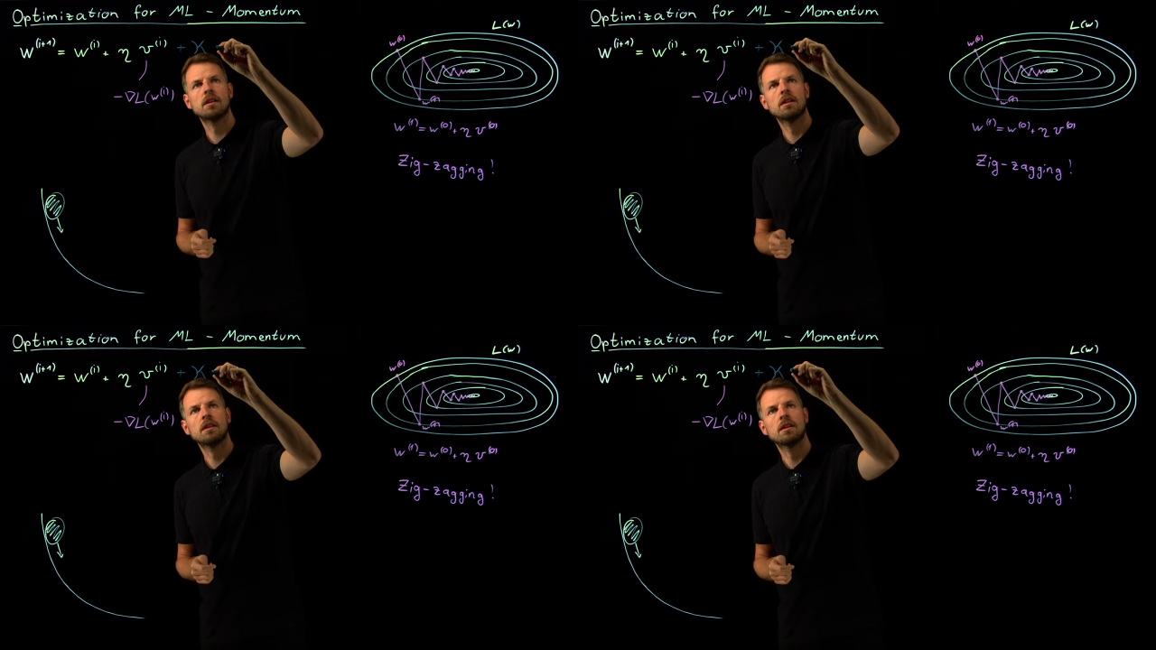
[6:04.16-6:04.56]

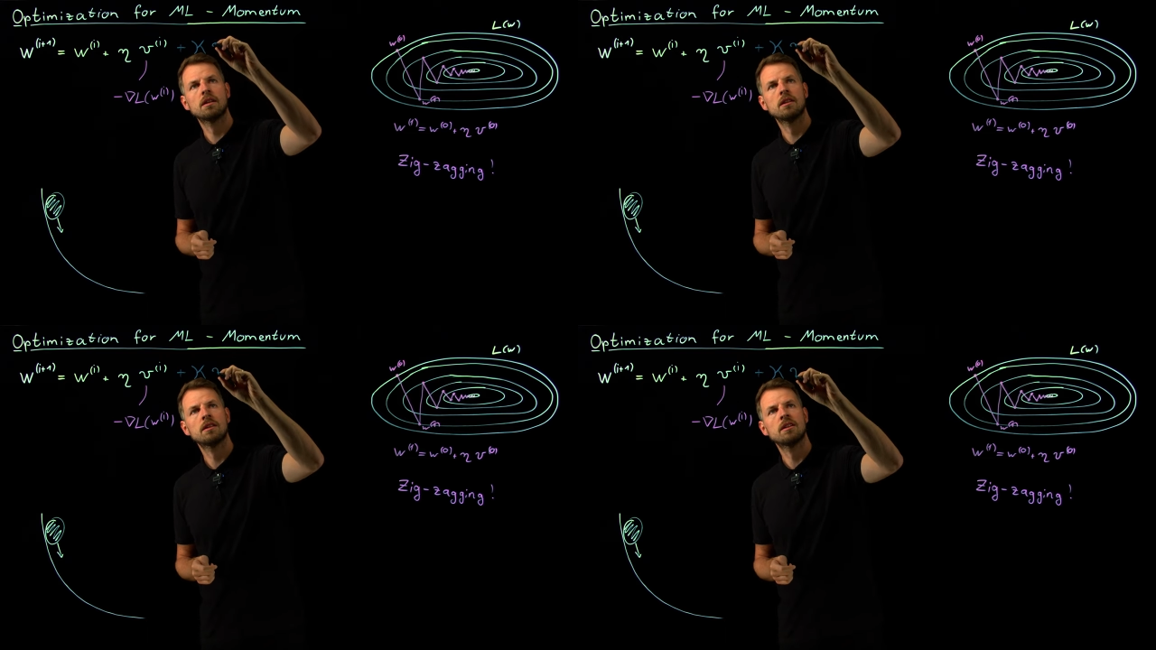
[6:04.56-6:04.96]

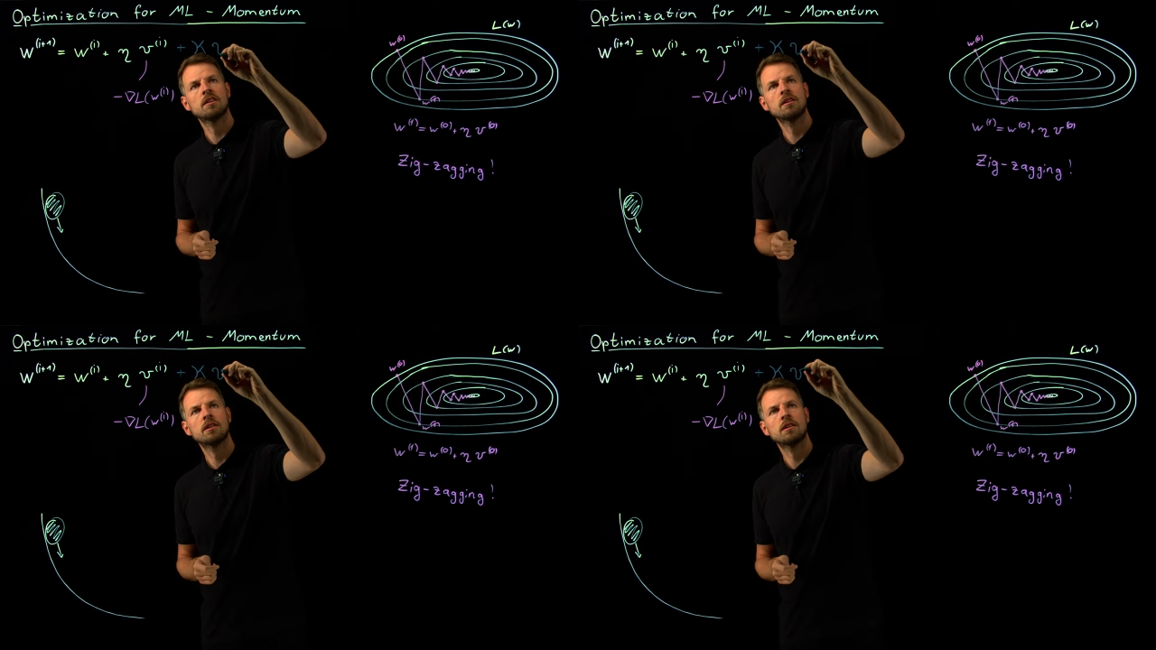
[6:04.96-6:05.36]

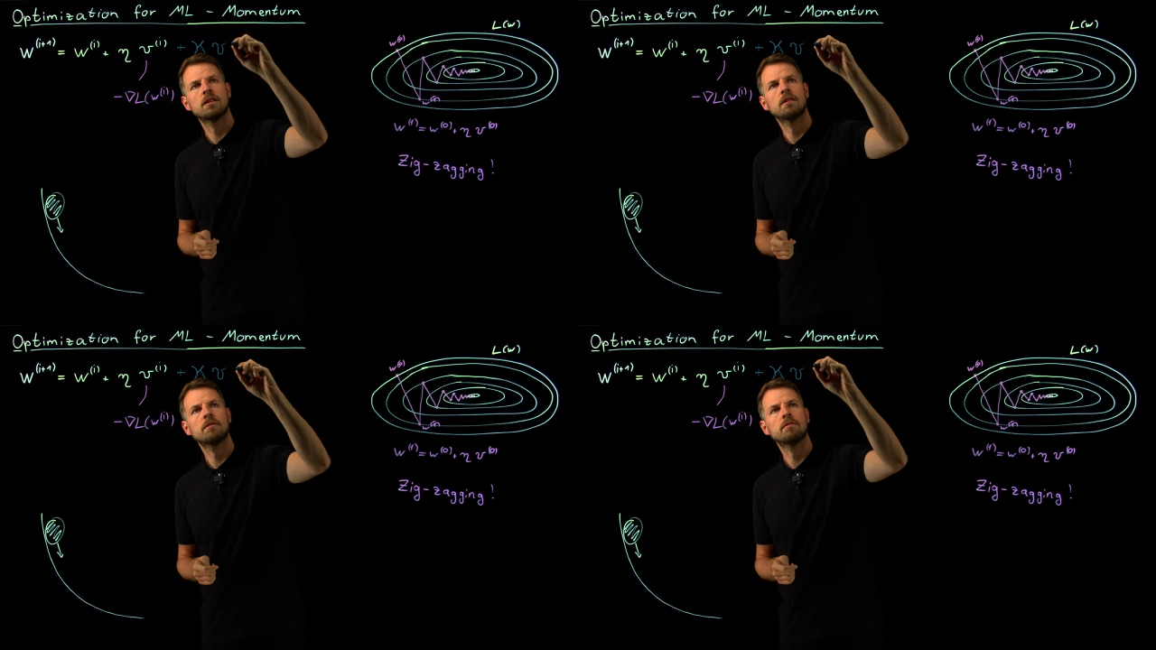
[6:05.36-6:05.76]

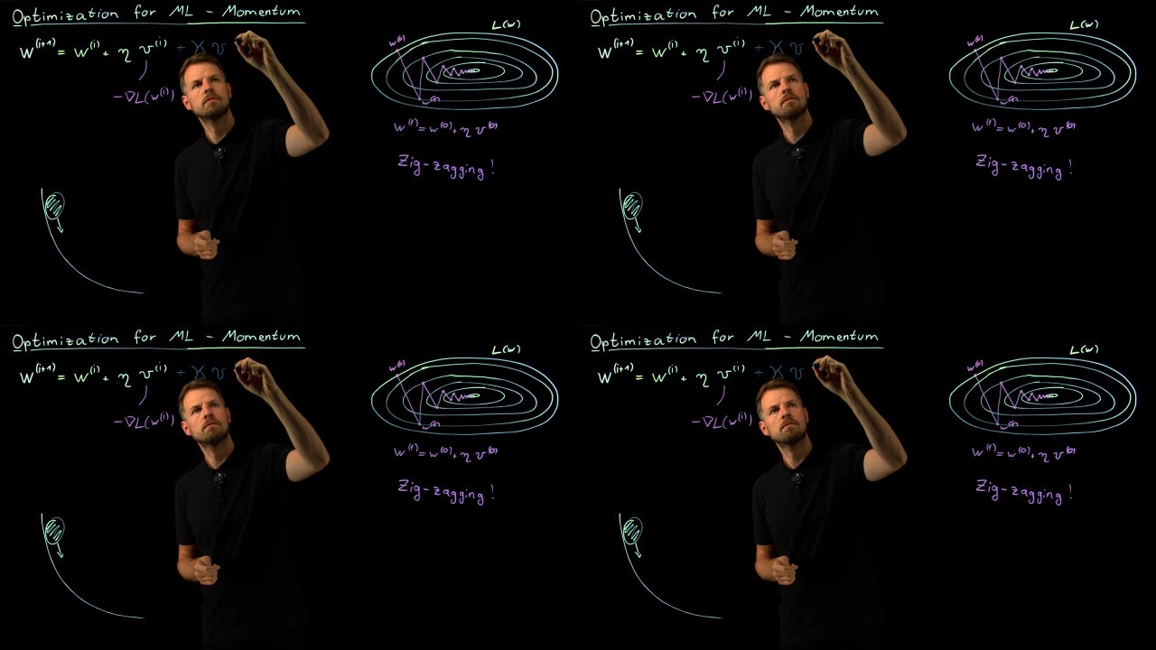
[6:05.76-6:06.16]

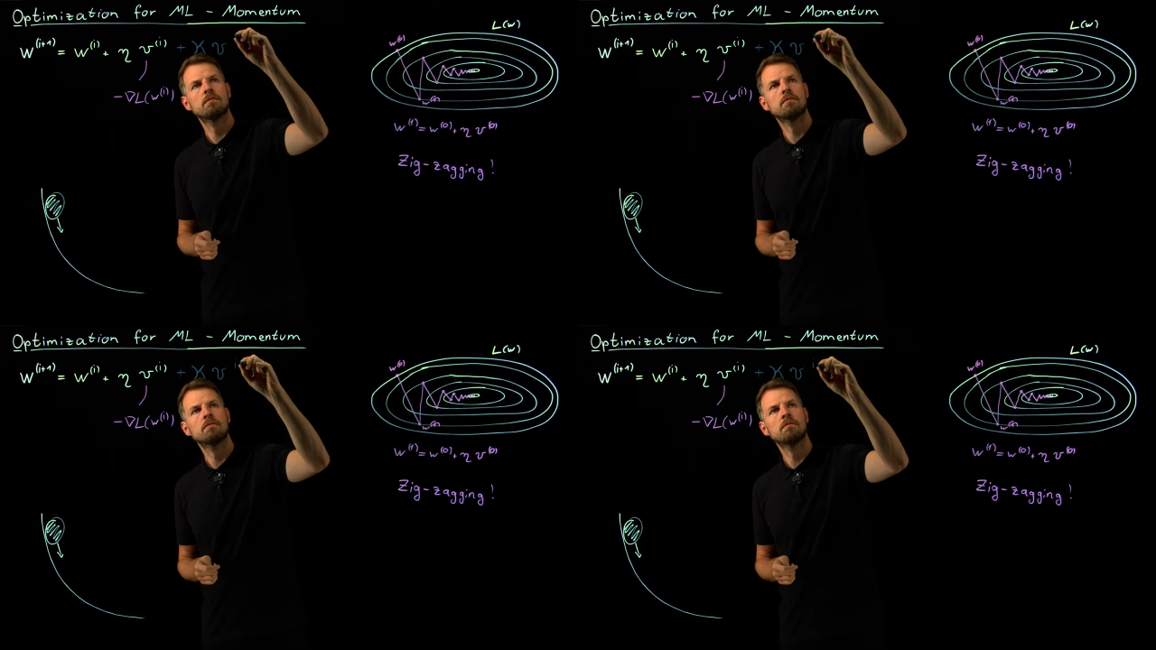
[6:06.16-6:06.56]

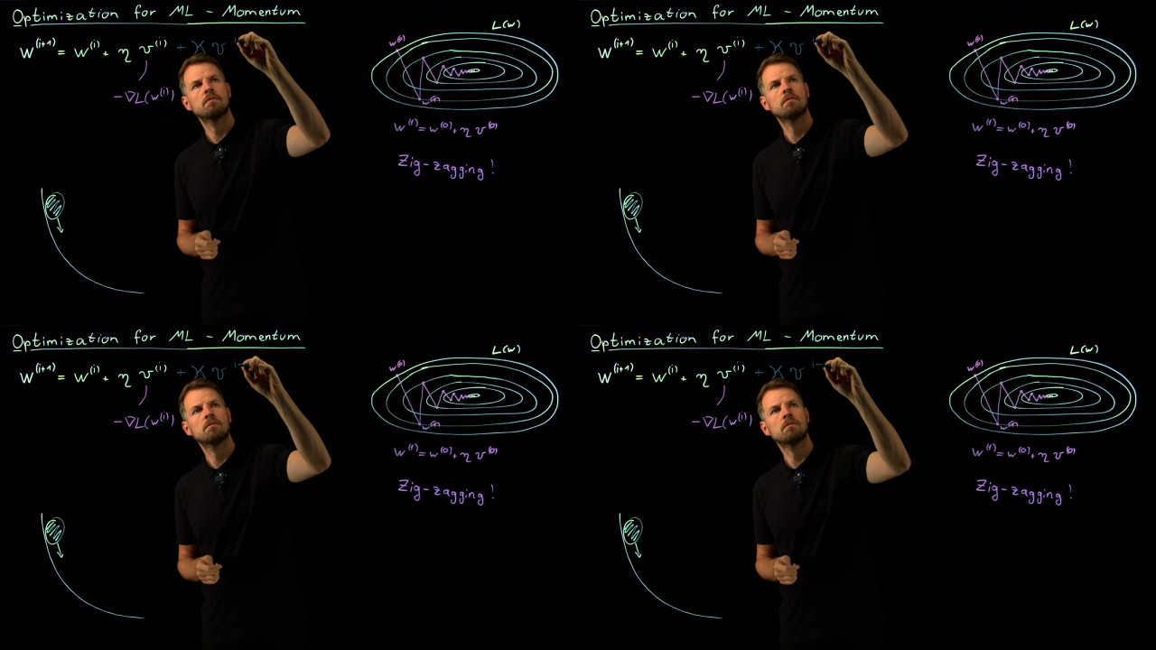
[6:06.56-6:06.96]

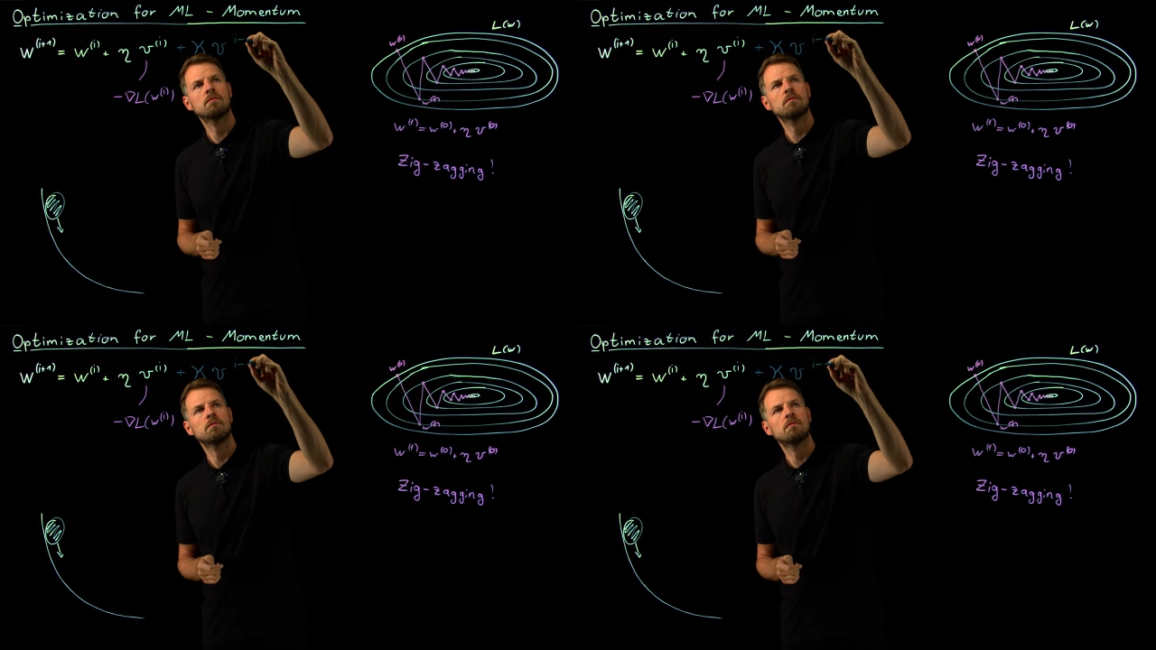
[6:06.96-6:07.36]

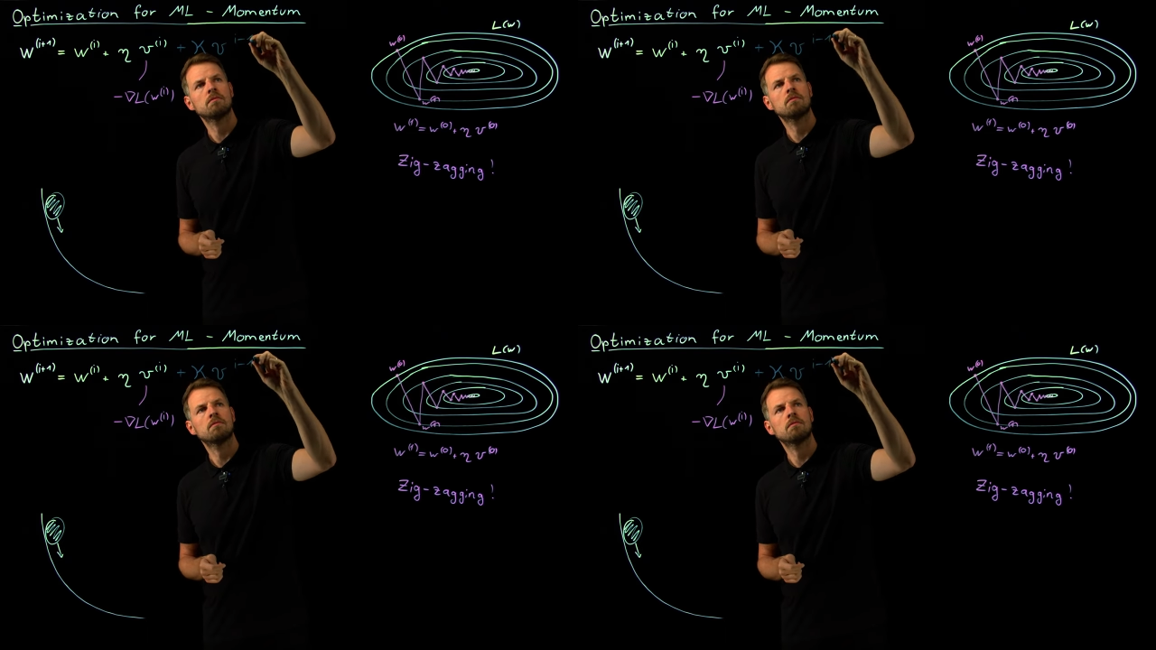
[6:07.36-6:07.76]

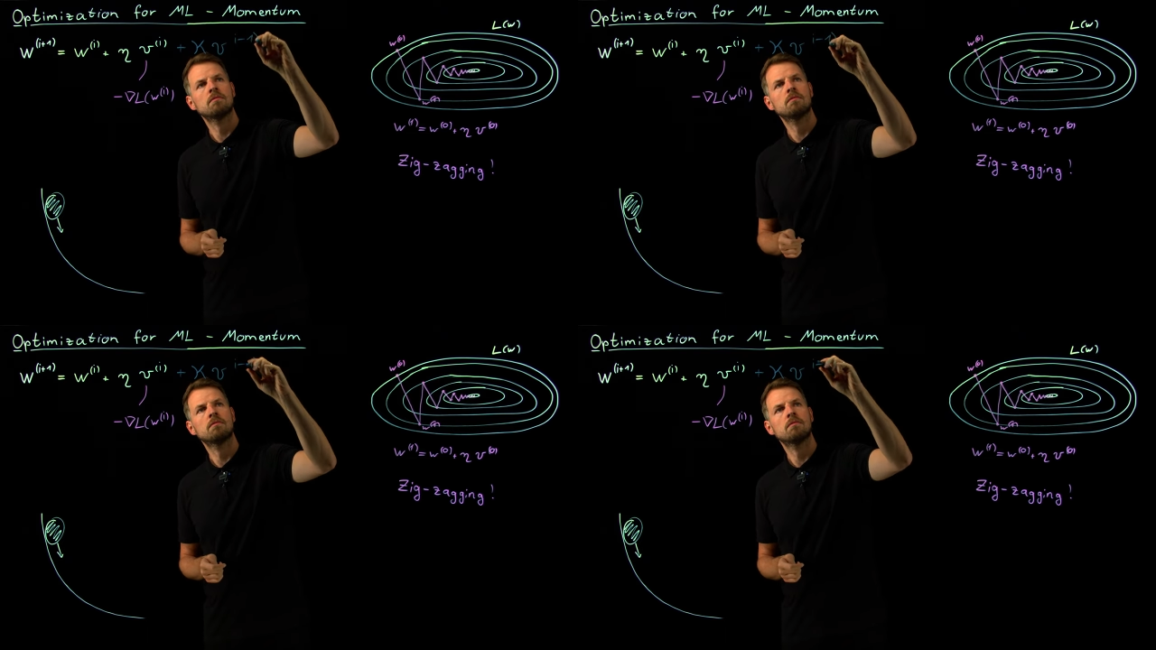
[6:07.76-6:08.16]

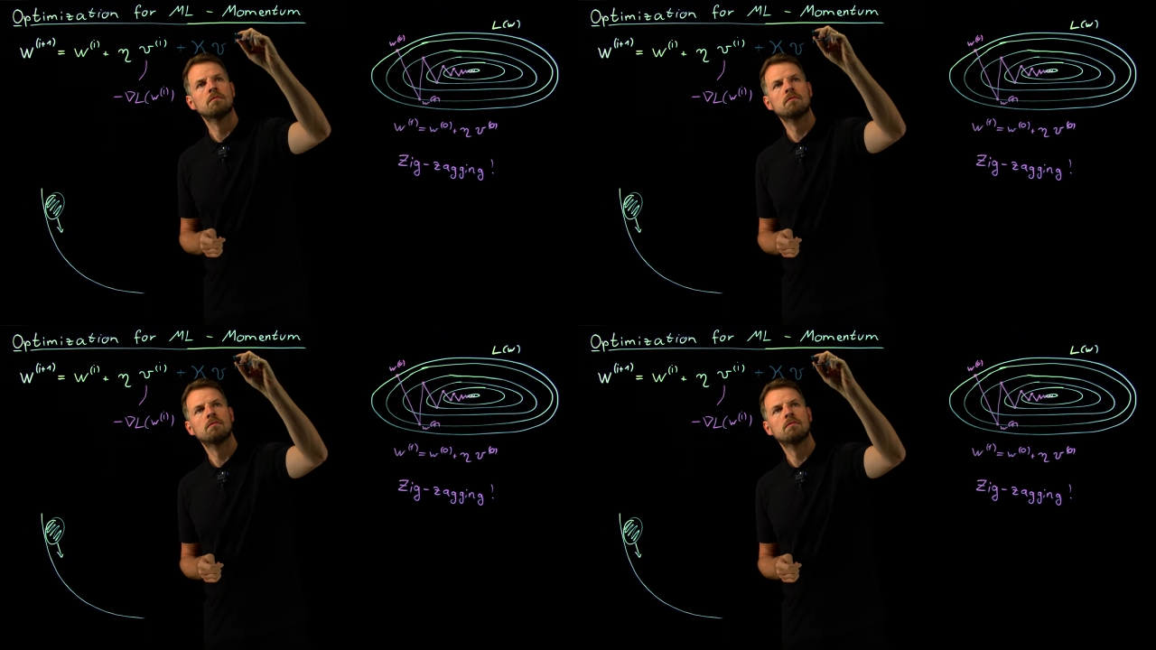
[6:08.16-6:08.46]
(no one is talking)